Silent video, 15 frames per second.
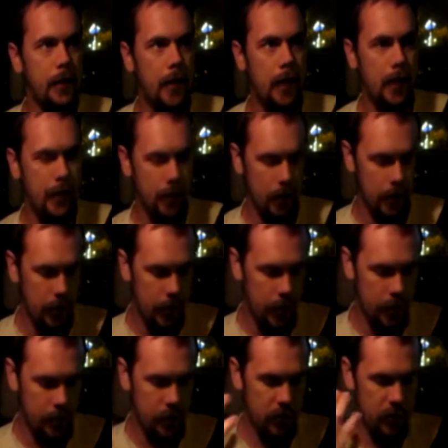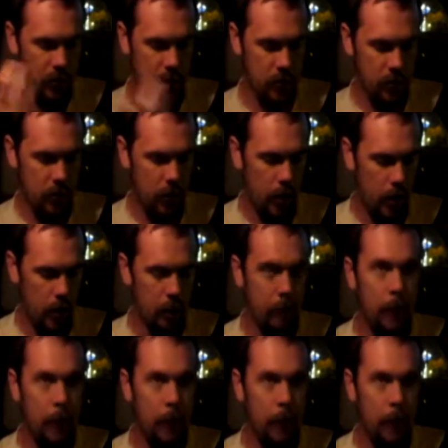that. It's just there's a lot of